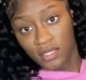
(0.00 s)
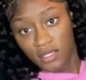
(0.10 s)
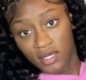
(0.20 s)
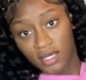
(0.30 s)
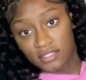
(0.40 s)

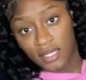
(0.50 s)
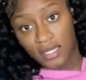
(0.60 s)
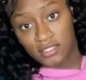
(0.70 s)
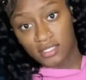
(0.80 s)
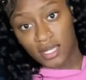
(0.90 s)
Has a lot
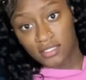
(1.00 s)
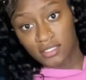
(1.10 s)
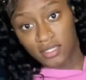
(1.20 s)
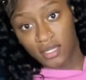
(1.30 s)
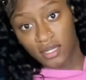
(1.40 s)
of slots
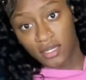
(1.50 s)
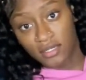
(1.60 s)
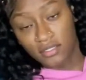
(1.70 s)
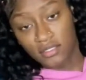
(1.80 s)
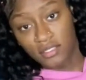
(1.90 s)
in there.
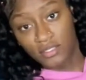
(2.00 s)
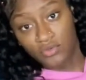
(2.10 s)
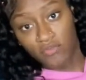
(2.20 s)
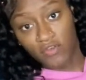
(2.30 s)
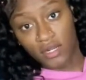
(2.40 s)
You
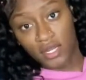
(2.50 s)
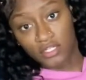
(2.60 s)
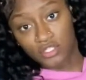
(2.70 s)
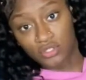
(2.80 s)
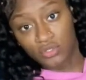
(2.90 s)
can fit a lot of
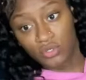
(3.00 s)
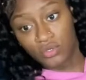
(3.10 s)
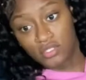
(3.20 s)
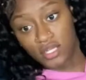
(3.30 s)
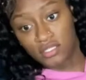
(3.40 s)

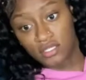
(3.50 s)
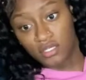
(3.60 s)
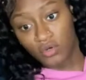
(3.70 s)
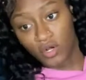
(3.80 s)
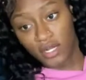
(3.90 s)
shoes, and it's a
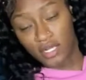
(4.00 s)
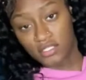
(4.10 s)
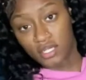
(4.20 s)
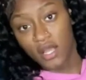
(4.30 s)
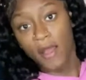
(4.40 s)
good
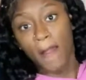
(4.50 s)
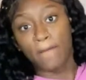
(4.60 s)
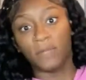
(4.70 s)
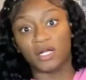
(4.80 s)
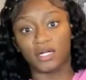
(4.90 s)
organizer
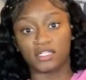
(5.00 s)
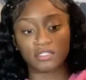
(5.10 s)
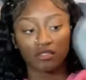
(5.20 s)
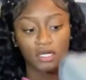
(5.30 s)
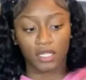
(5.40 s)
because
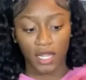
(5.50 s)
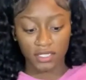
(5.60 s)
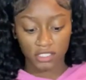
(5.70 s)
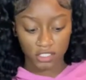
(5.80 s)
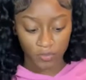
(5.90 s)
the
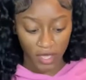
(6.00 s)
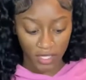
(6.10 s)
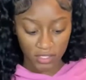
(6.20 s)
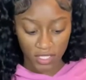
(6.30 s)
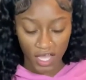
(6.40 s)
closet
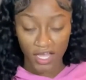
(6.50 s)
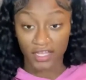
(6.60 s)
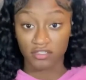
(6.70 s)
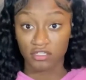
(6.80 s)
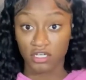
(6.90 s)
space
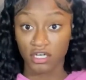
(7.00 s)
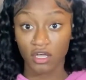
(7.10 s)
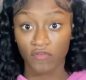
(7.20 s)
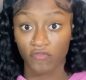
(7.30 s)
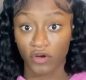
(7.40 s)
is
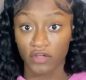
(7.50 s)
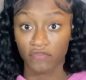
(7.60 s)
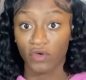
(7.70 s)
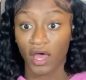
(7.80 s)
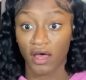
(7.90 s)
good for if
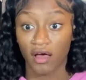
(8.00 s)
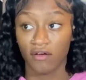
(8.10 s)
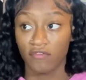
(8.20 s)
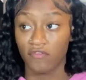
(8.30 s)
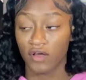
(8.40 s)
you
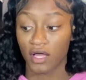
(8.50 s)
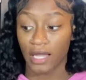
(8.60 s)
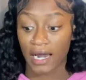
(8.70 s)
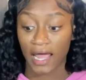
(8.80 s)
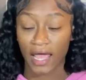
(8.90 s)
have a
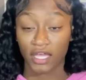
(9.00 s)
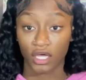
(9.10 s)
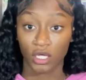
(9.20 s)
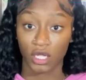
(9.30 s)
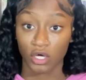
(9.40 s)
lot of hanging
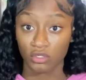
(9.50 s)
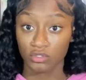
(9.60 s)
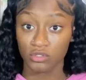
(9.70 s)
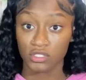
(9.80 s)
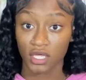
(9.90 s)

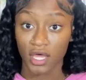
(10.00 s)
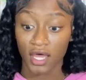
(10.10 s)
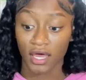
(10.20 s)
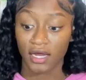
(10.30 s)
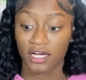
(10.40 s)
clothes
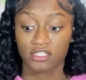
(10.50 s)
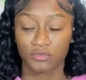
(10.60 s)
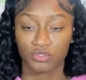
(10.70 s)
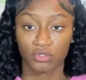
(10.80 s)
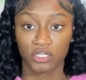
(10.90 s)
and have some
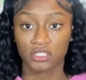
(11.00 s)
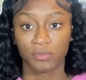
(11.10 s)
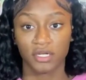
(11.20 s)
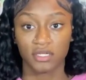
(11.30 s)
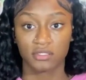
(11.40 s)
drawers,
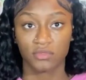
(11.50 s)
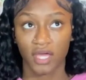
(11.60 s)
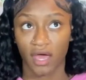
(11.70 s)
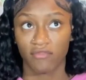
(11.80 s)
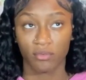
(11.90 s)
but it doesn't really
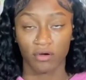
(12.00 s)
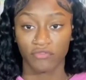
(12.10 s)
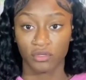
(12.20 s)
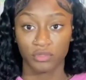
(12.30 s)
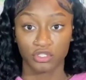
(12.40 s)
have anywhere for you
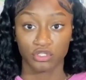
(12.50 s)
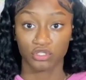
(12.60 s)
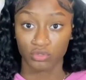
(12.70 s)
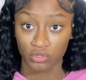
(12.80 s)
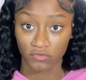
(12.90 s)
to put your
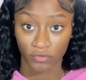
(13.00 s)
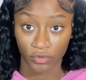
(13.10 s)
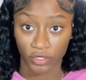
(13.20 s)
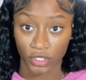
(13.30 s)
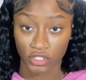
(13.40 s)
shoes for
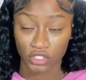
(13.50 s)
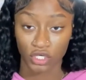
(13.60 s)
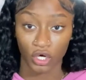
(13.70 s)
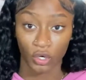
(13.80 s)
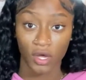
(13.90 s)
real.
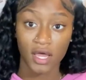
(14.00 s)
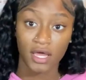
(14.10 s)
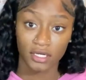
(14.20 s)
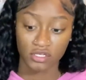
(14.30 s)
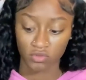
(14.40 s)
So
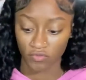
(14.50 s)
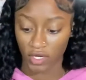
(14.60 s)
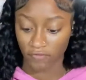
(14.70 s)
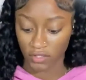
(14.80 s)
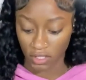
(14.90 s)
this will
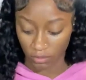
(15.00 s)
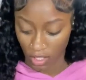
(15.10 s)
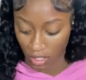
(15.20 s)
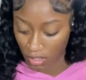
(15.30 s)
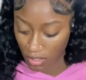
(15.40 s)
definitely come in
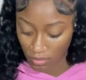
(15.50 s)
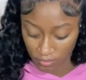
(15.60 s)
handy.